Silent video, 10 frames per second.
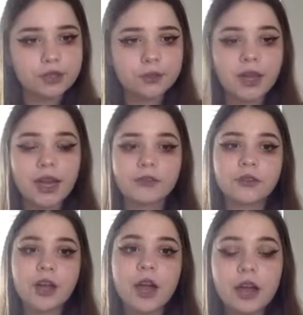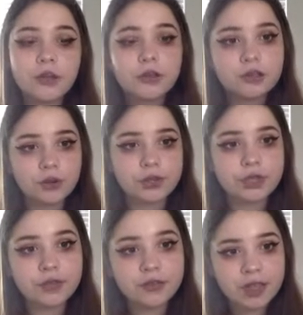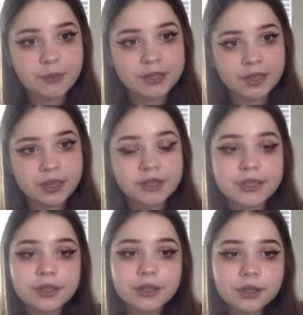We have other sources of subsistence.